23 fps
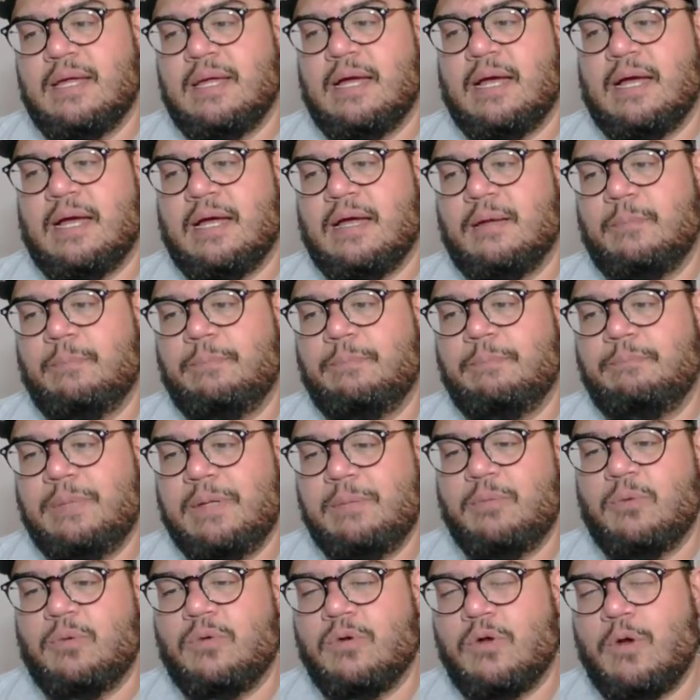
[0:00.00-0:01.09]

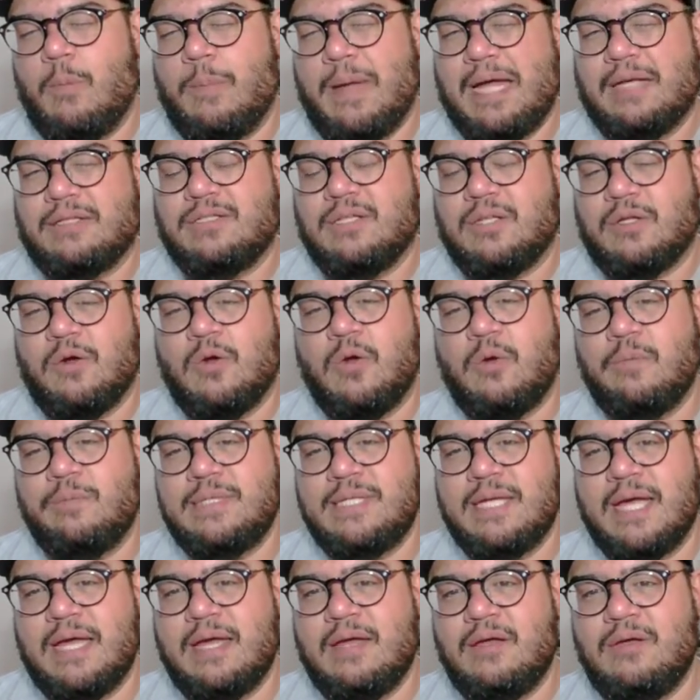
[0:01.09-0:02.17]
will go back to their
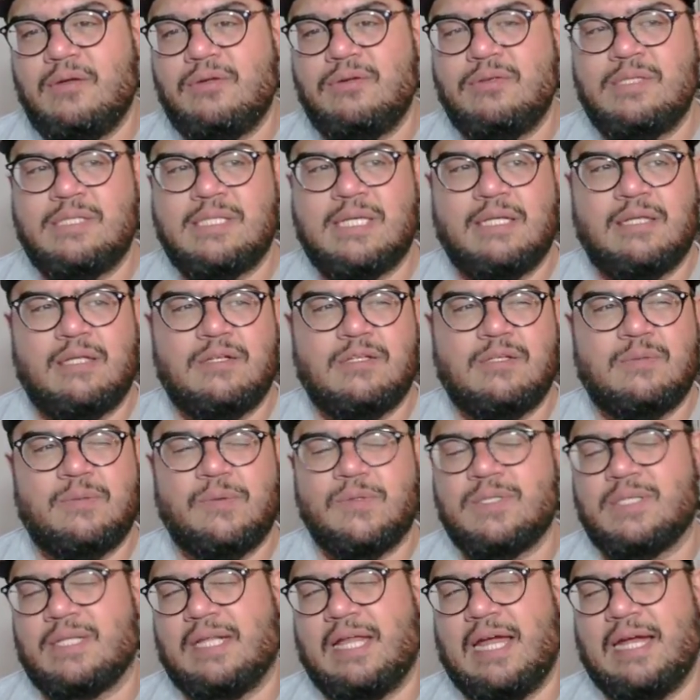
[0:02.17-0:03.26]
hometowns, and they're
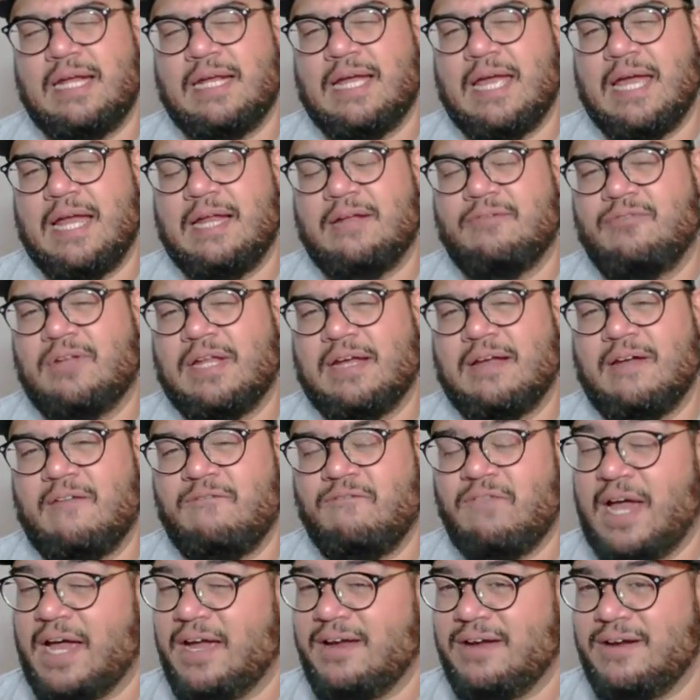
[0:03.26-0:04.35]
supposed to light kind of like a
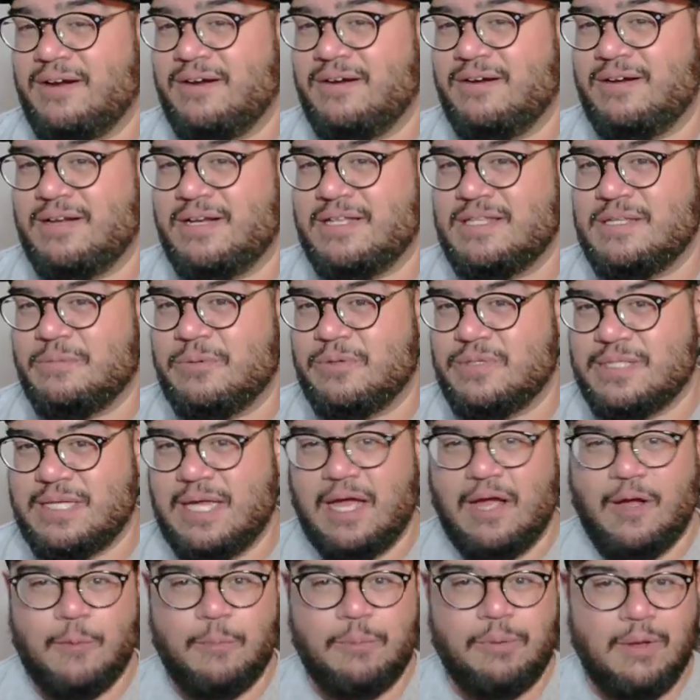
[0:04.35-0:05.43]
fire, and it's supposed to
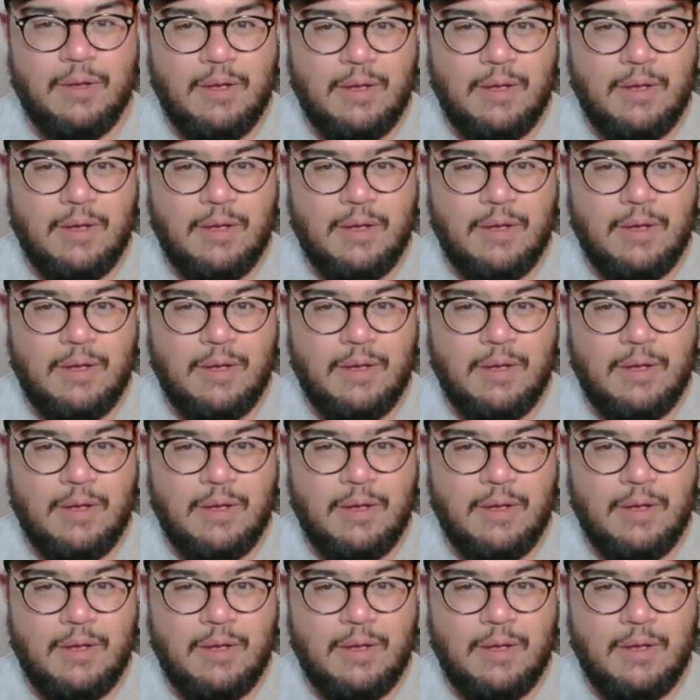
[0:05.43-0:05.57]
help